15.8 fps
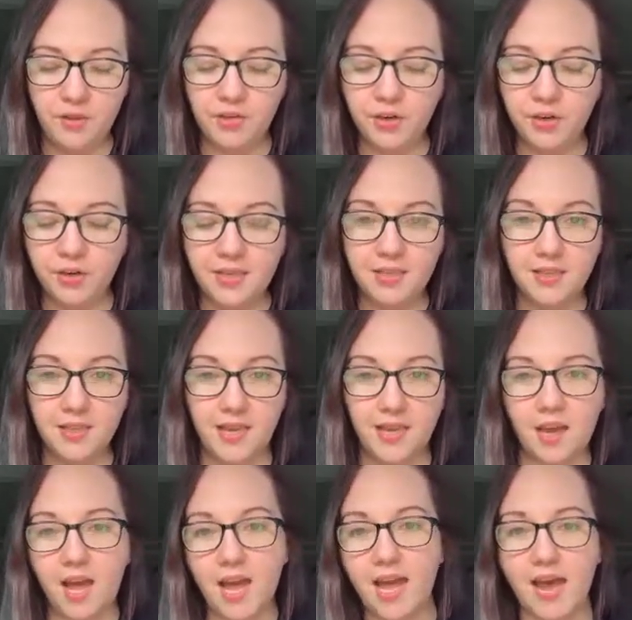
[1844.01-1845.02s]
there isn't like,
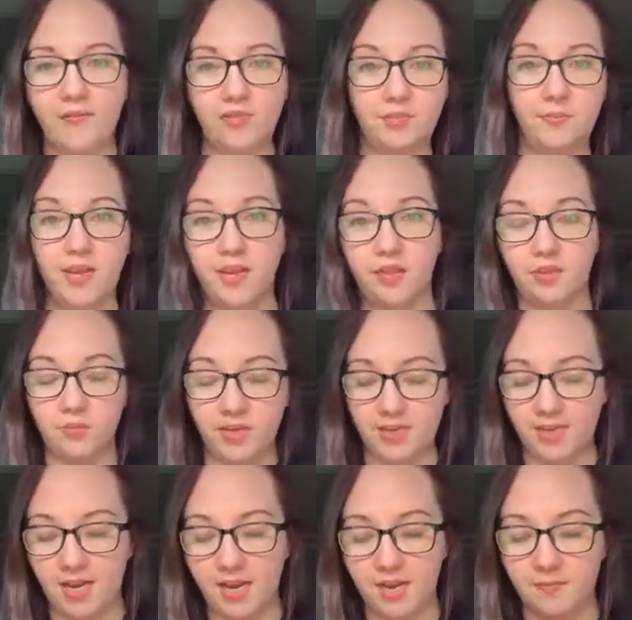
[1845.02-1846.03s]
I have to make 3
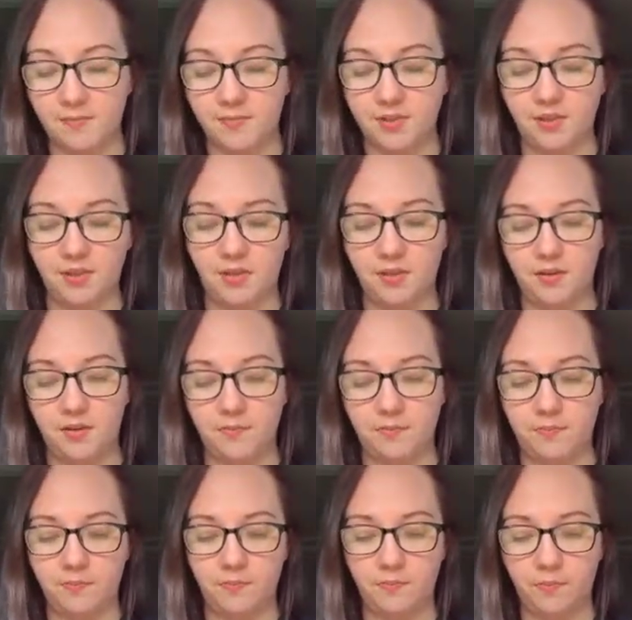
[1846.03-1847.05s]
times the
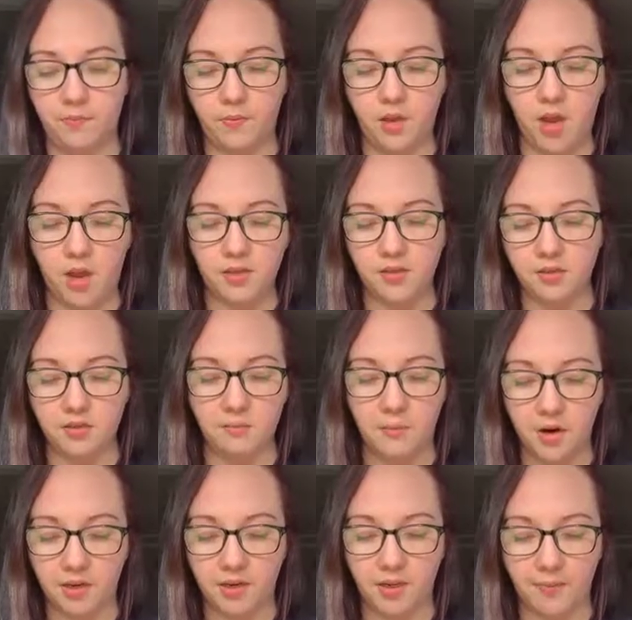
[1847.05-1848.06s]
cost of the
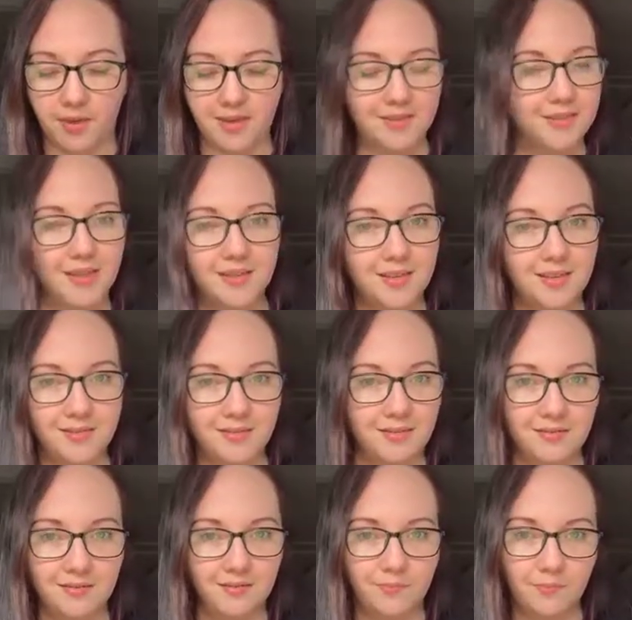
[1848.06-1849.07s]
market, because that
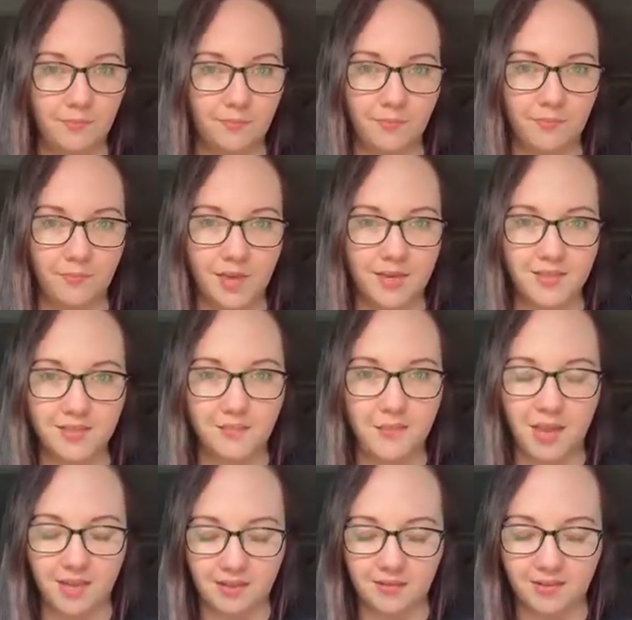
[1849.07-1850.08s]
doesn't
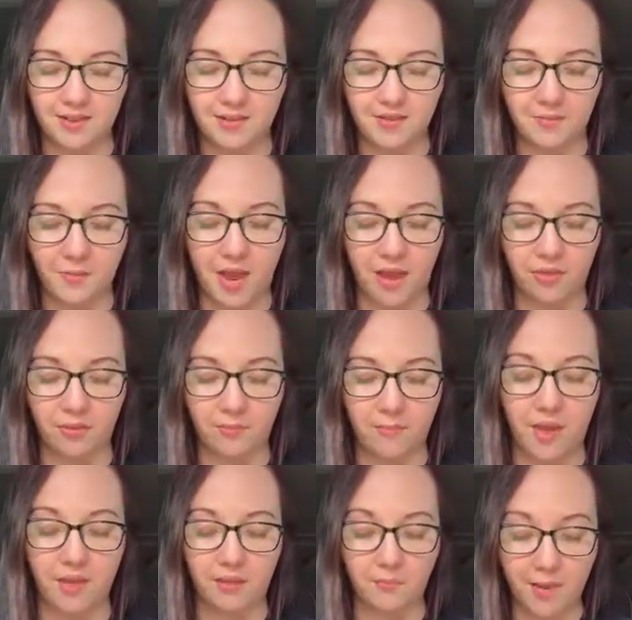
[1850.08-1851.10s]
make sense
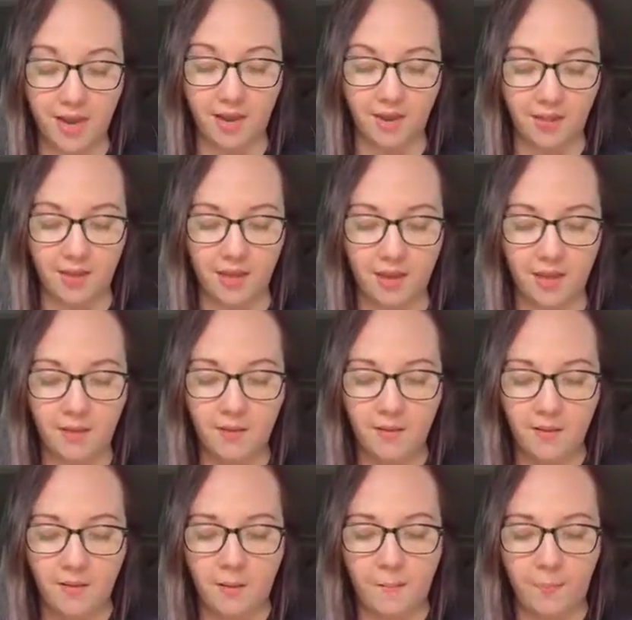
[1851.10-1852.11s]
mathematically.
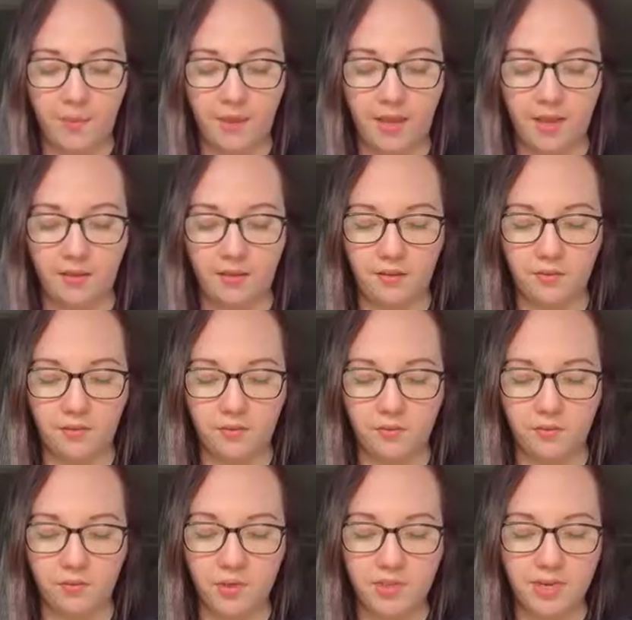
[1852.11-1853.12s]
Like
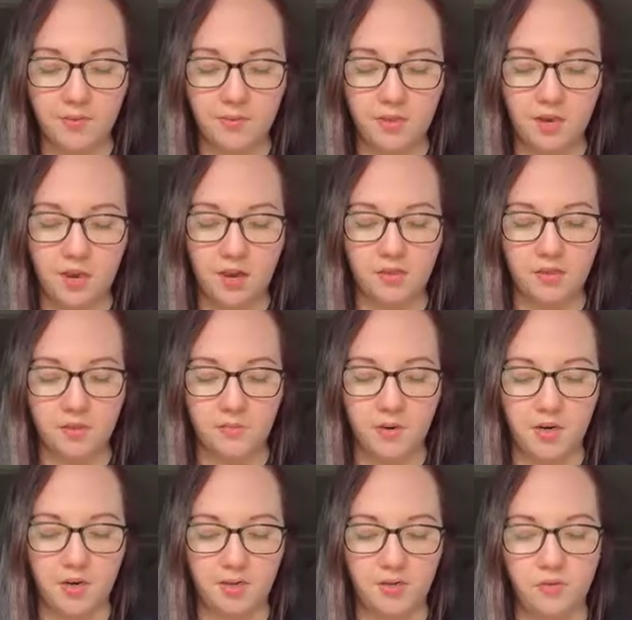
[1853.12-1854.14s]
3 times the cost of the
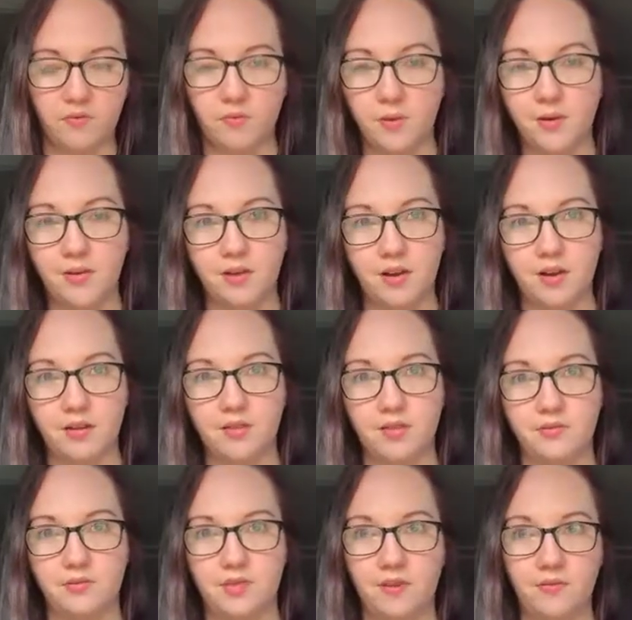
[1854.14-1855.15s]
market. So if the market costs
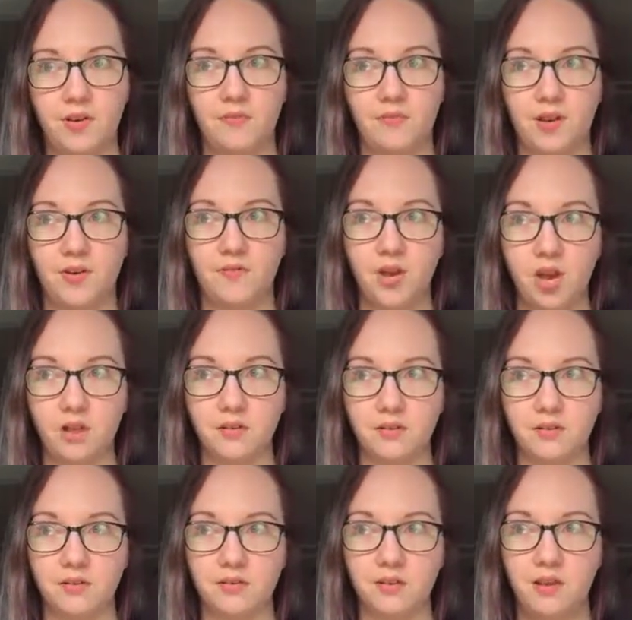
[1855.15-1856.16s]
you
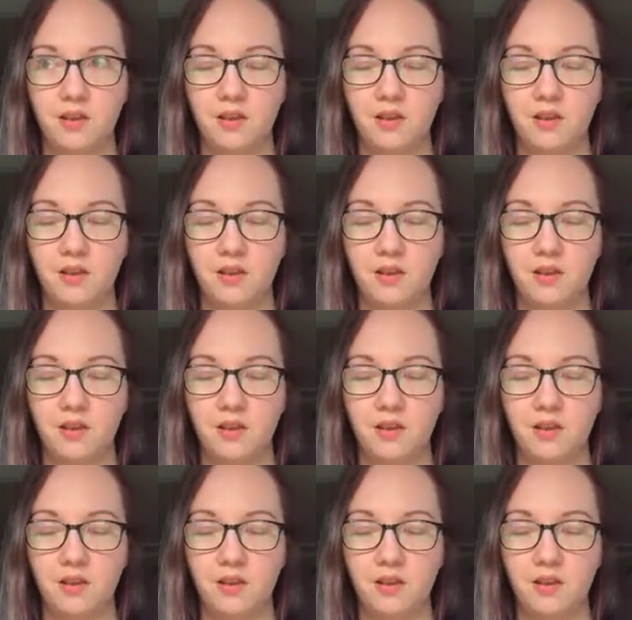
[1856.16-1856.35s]
$75,